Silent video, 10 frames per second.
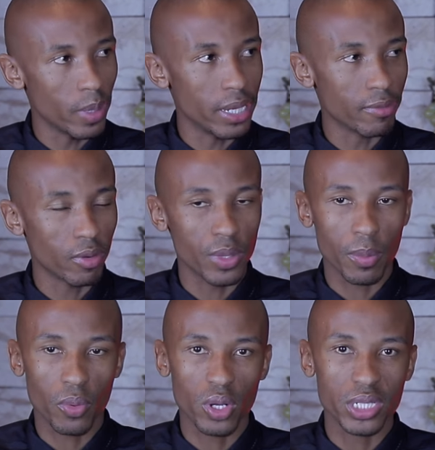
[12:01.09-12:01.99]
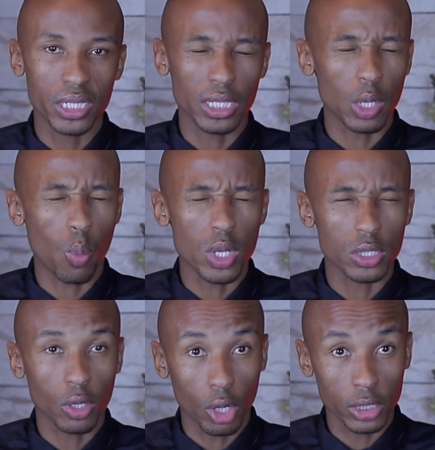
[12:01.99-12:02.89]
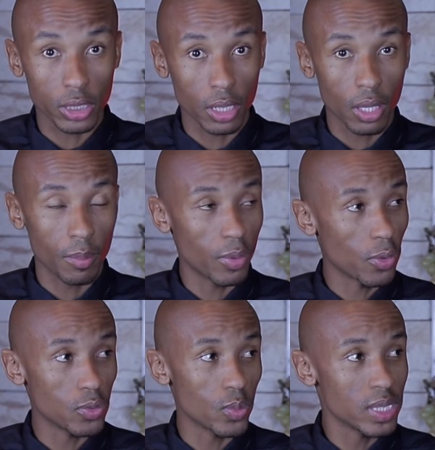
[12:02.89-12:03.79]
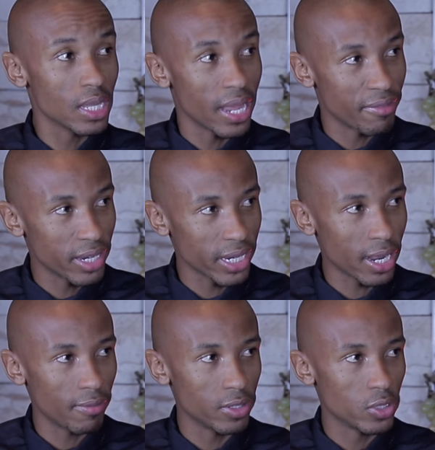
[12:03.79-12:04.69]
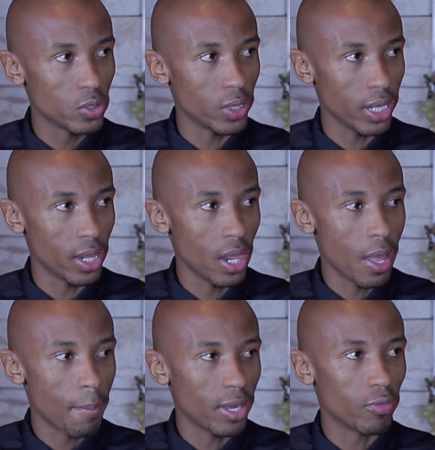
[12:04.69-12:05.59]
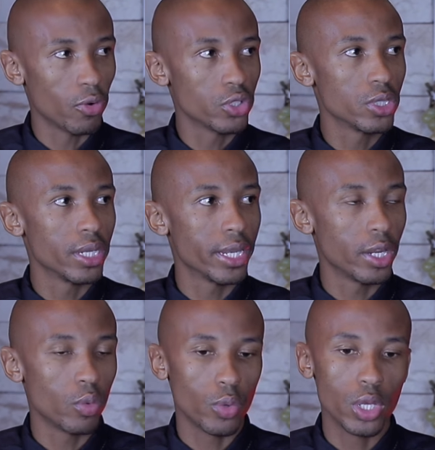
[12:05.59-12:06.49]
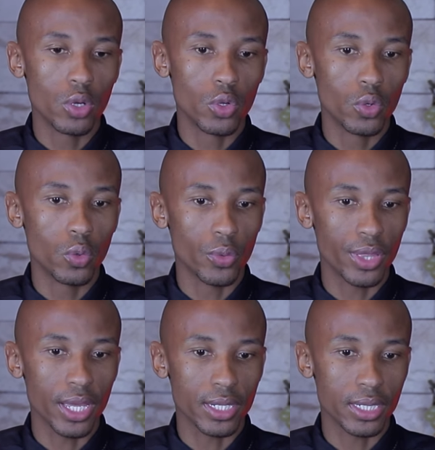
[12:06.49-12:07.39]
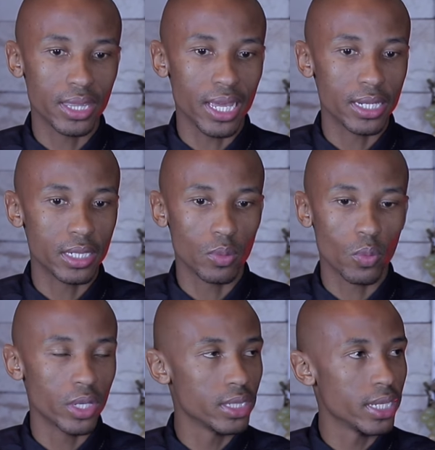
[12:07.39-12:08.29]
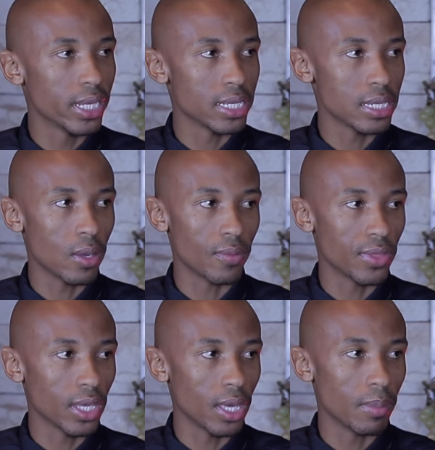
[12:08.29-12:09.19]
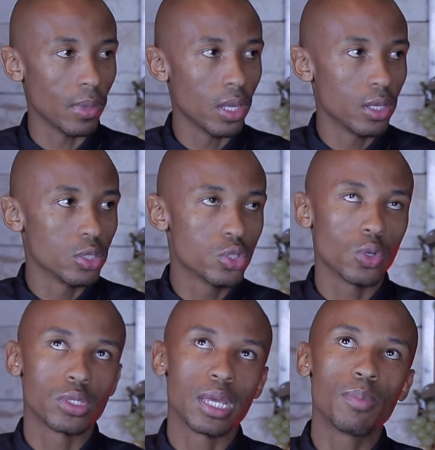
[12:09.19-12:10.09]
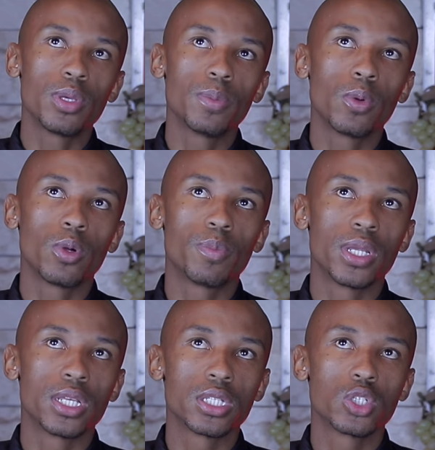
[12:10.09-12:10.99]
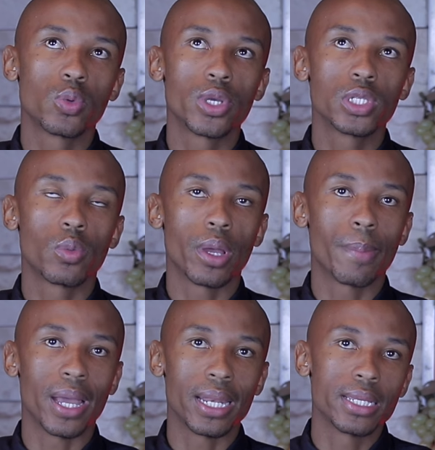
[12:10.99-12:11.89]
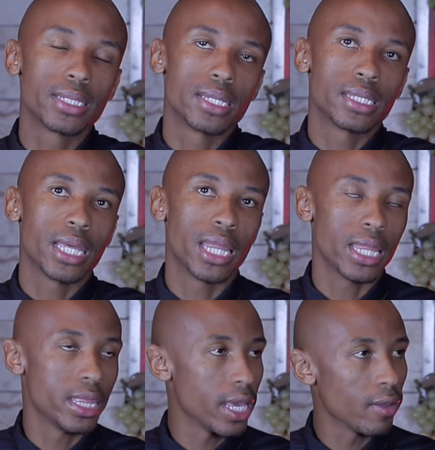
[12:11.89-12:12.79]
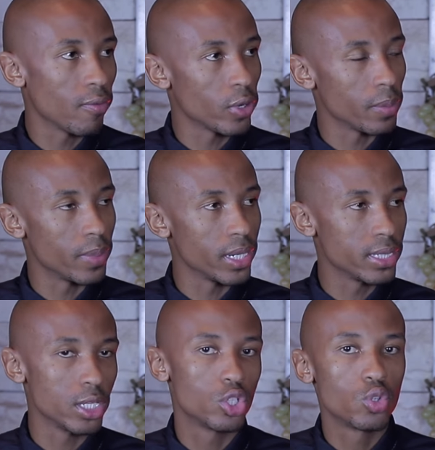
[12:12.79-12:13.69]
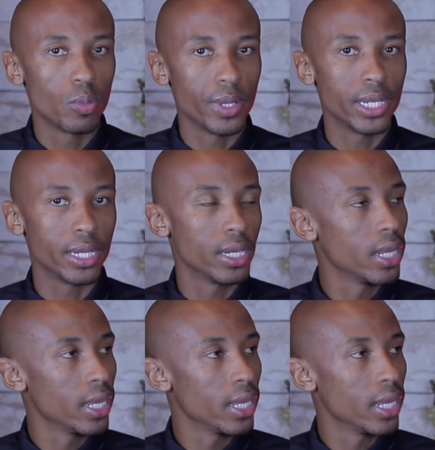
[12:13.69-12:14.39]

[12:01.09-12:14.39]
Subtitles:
man, from that project, it was a lot, because we still haven't recovered today. But fortunately, we knew that that wouldn't take us out of the game. So some people would be in a situation whereby, let's just say that their affordability is 2 million.